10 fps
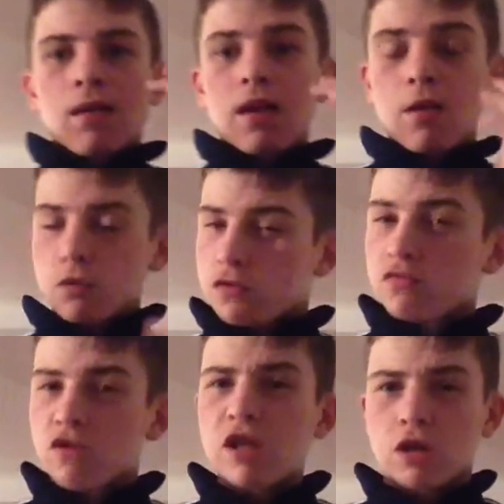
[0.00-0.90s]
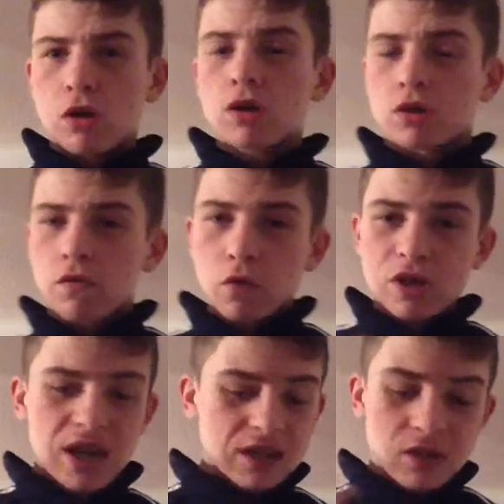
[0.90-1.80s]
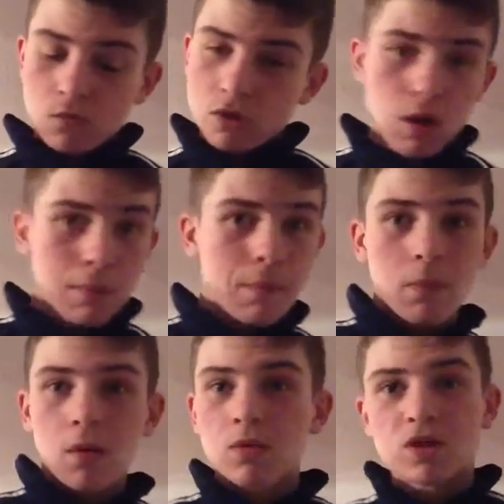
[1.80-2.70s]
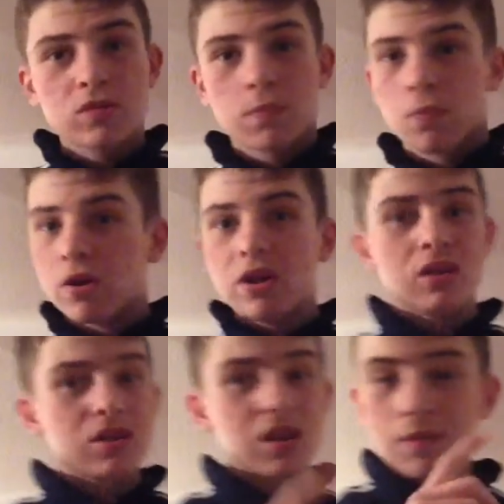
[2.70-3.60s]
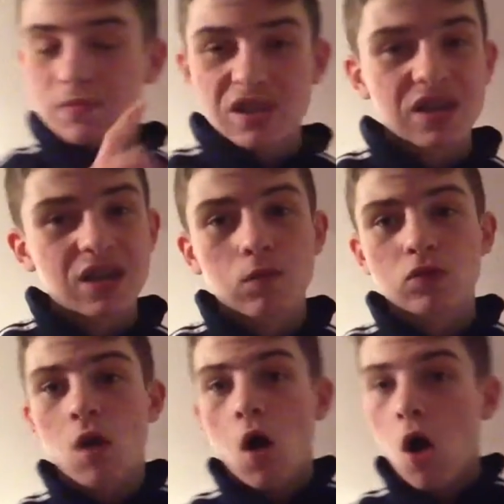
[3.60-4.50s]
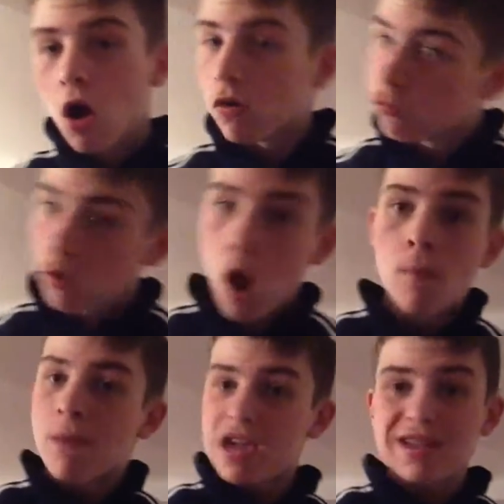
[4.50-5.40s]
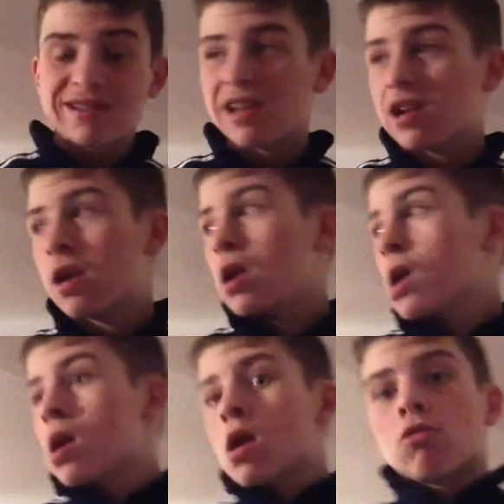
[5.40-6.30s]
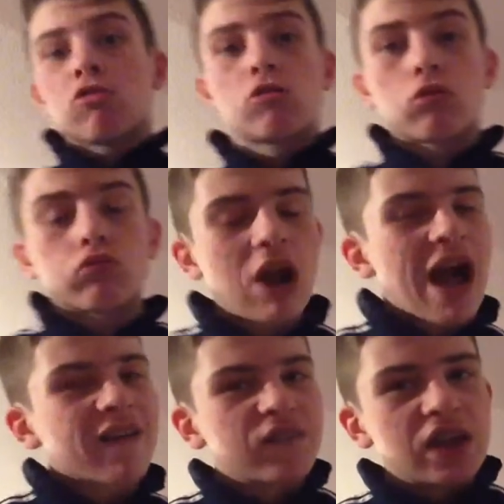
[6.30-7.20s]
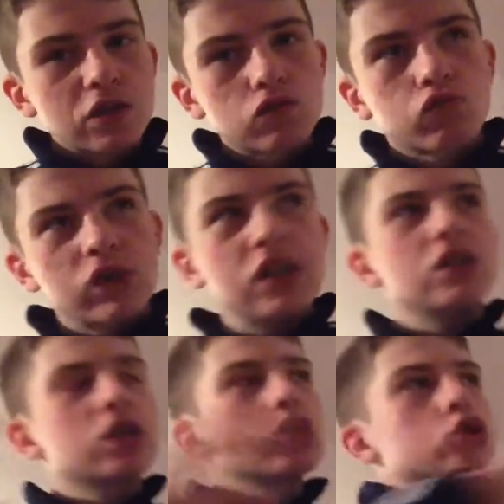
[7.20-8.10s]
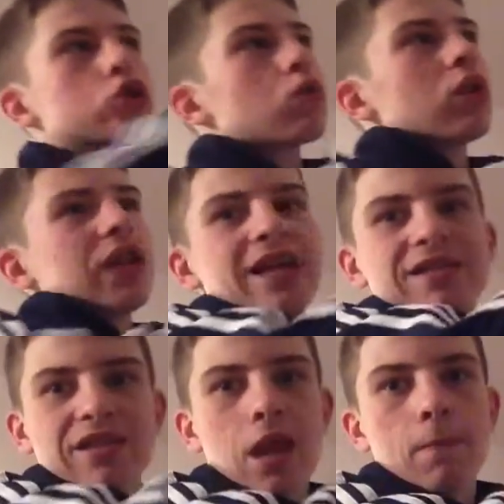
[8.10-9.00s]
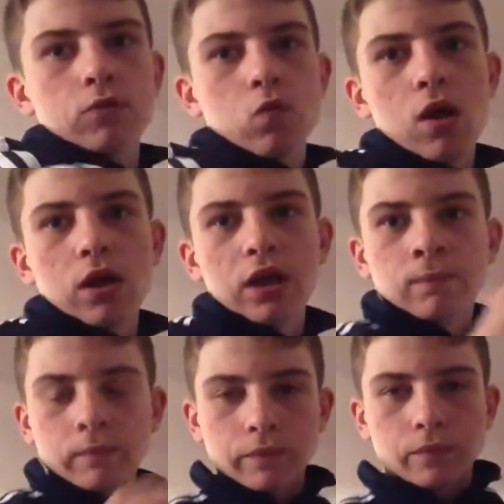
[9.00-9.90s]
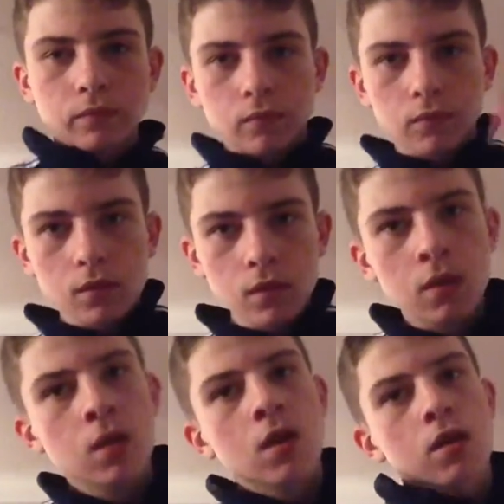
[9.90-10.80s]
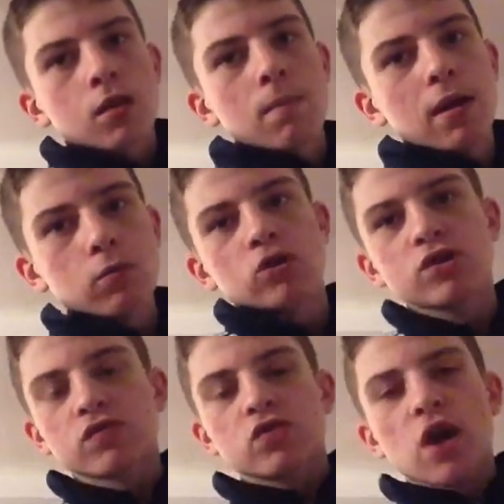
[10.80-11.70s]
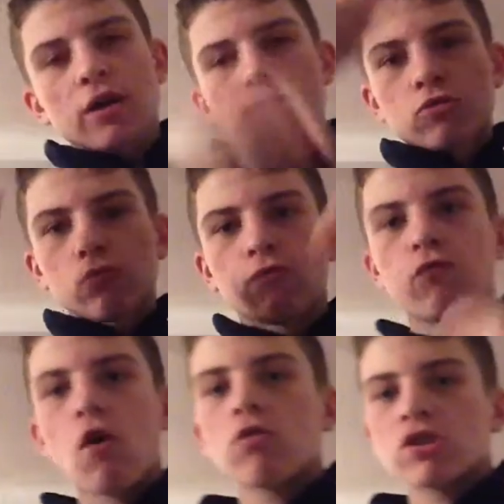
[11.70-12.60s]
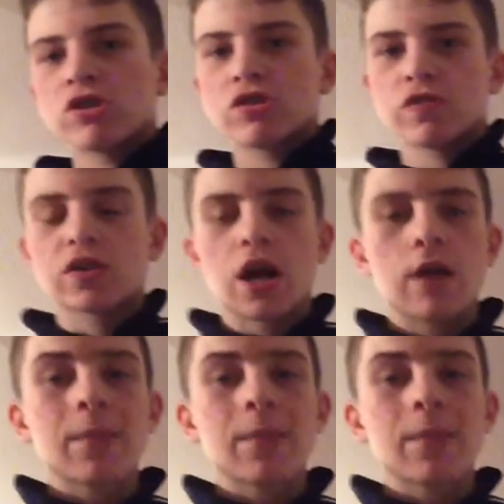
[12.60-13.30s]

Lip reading: It was really good. The voice acting was up to point. The lip syncing was amazing. The graphics really did show the landscape as well, like the mountains of Skyrim to the forests of Skyrim.